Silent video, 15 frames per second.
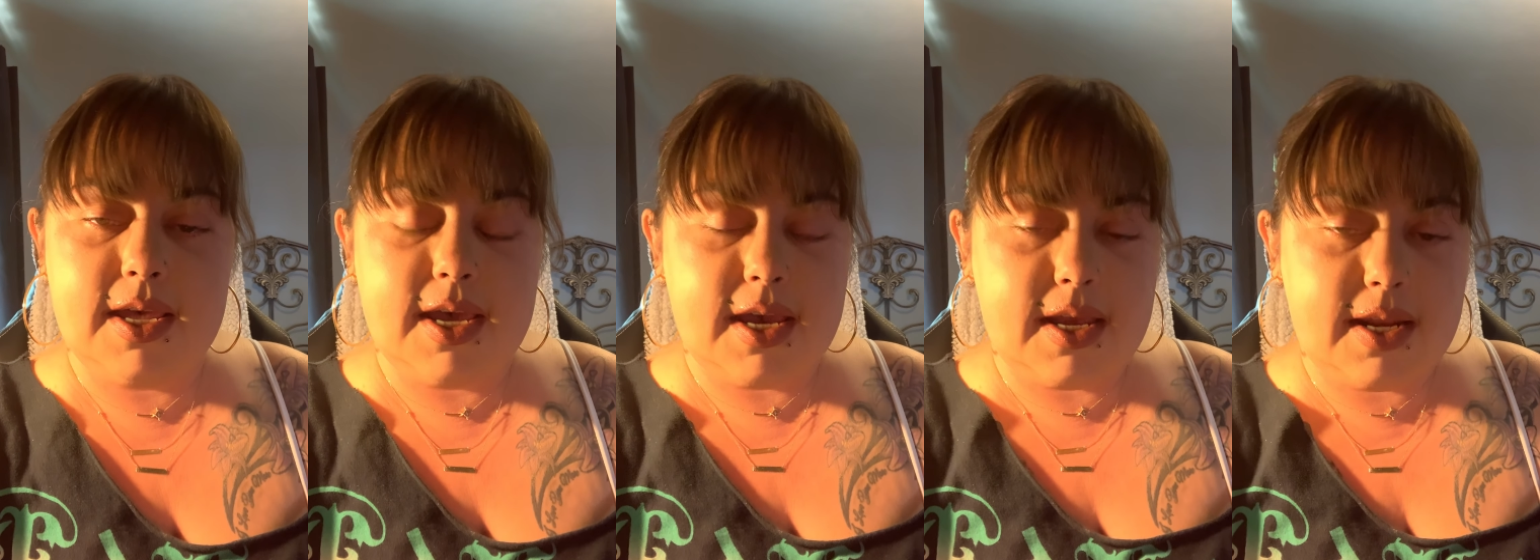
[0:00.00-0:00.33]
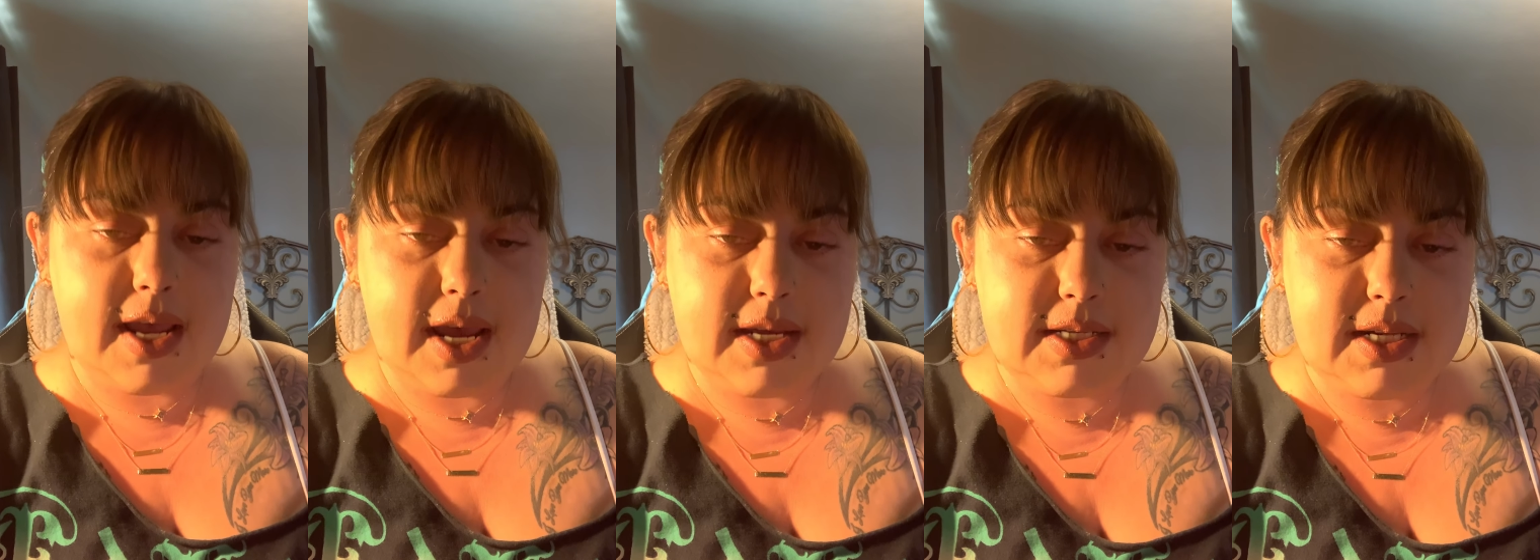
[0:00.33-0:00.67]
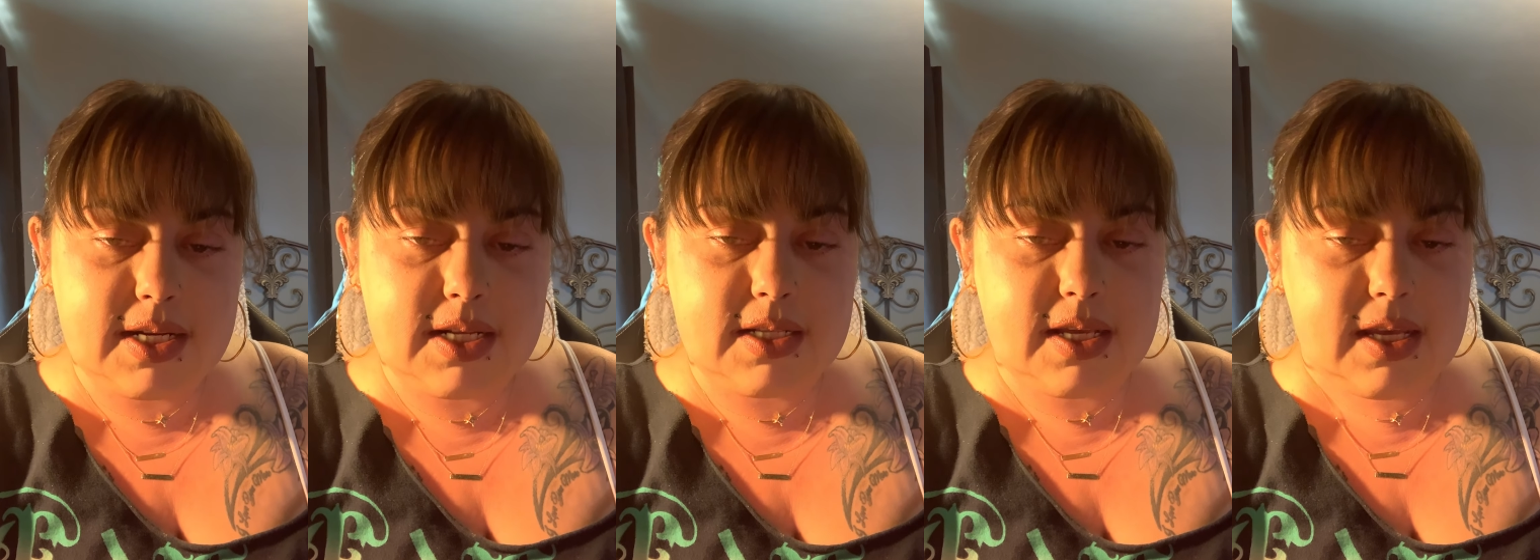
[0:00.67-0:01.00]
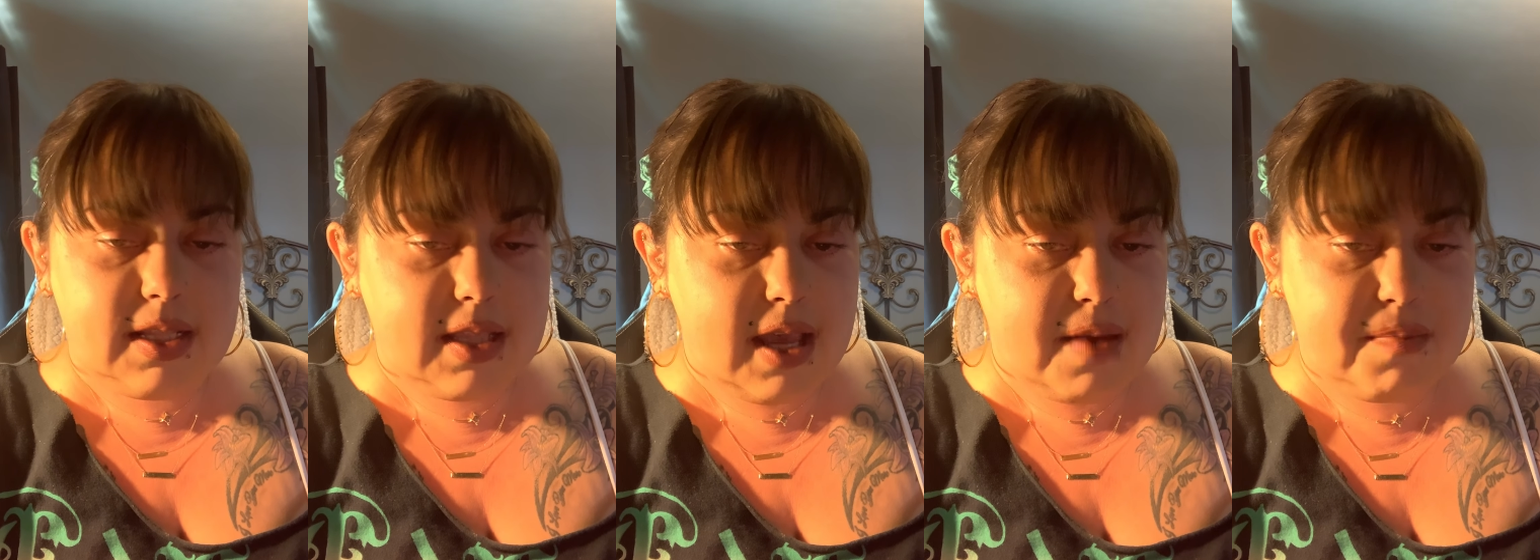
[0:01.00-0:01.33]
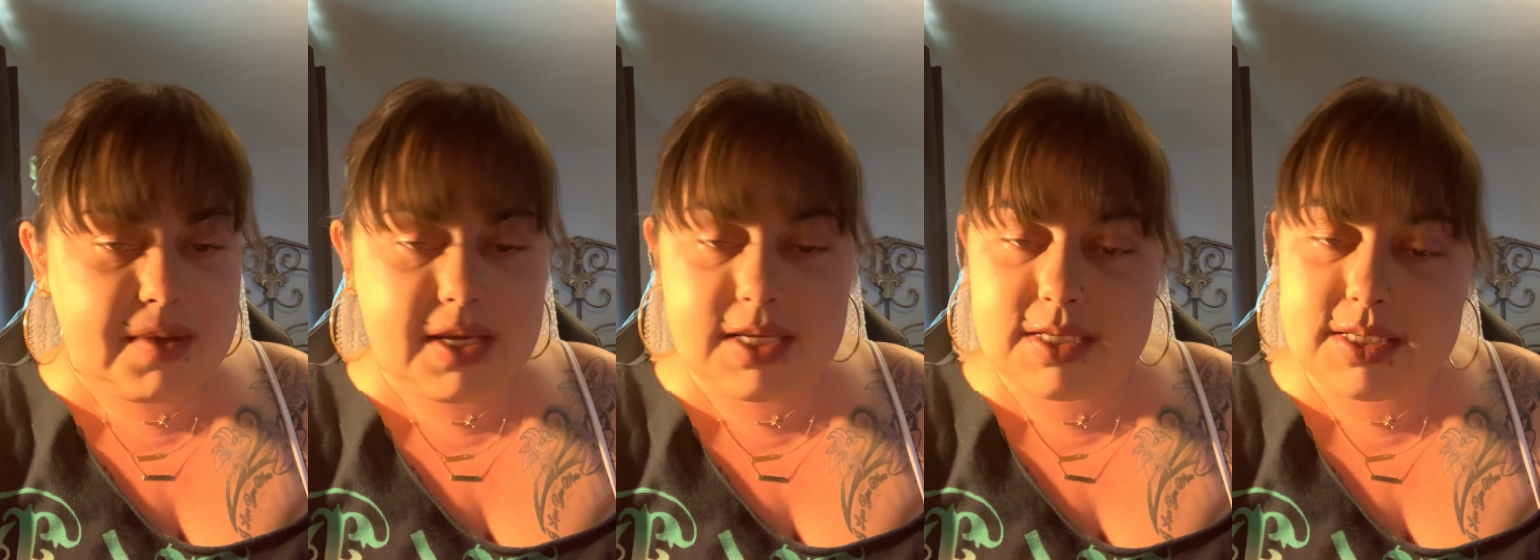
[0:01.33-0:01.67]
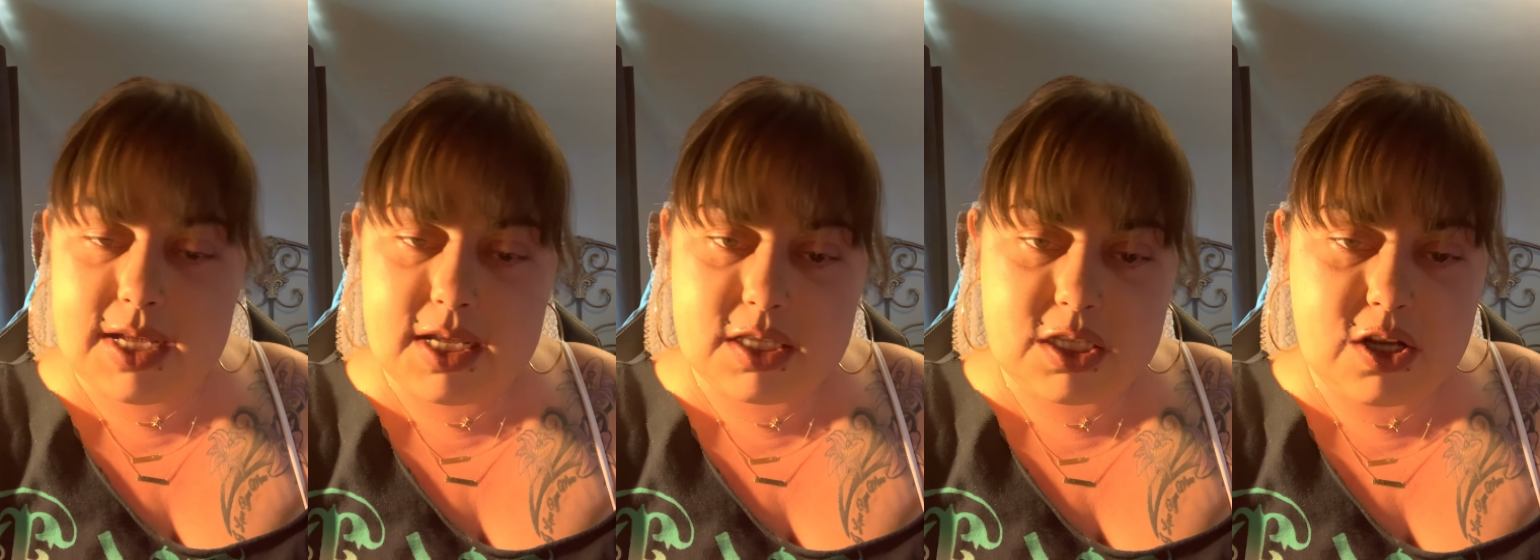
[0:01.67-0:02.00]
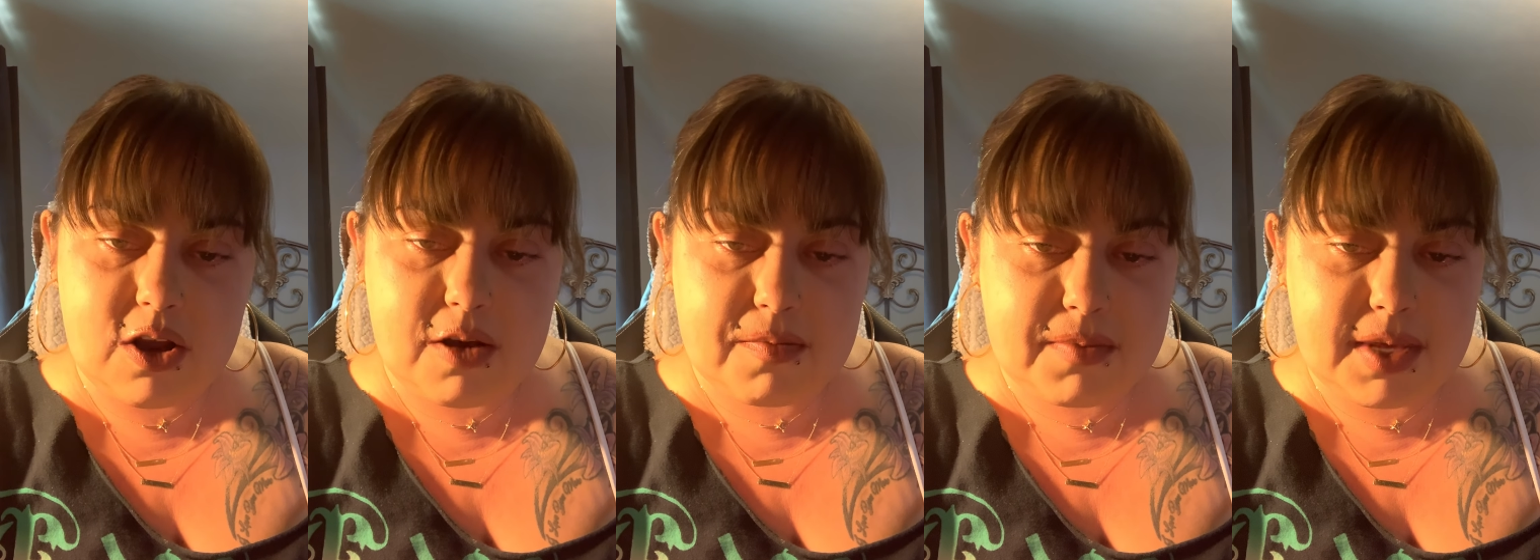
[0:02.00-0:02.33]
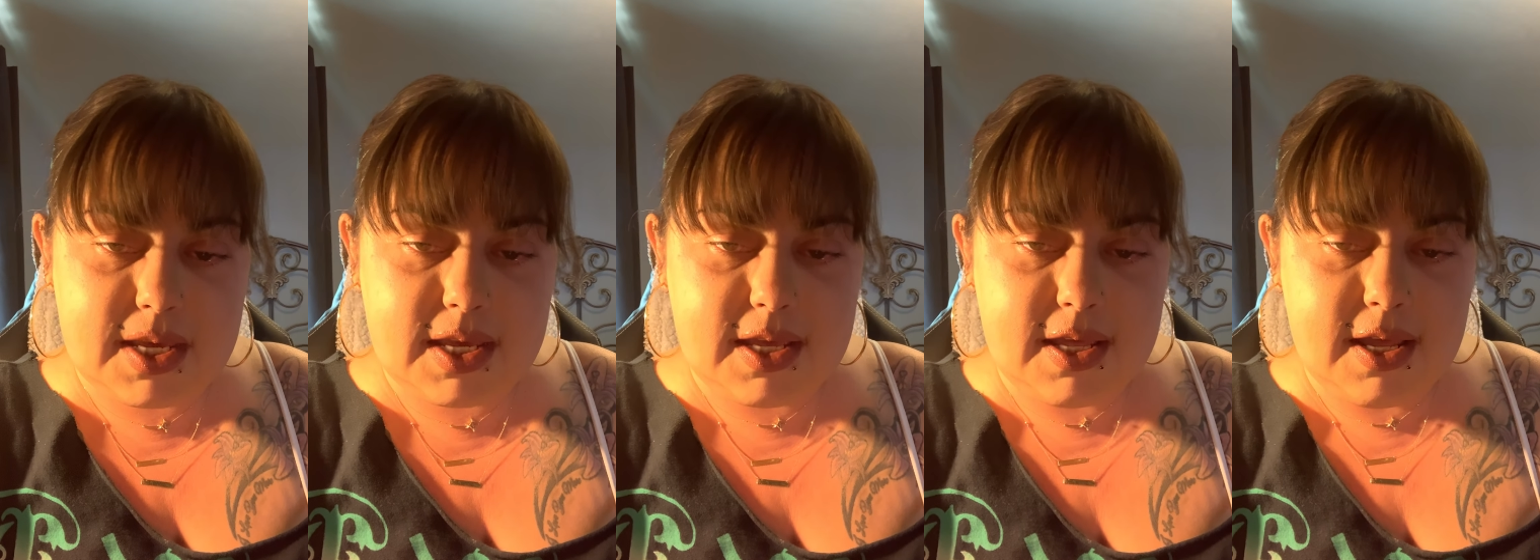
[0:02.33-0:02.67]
and i didn't like that because that's not me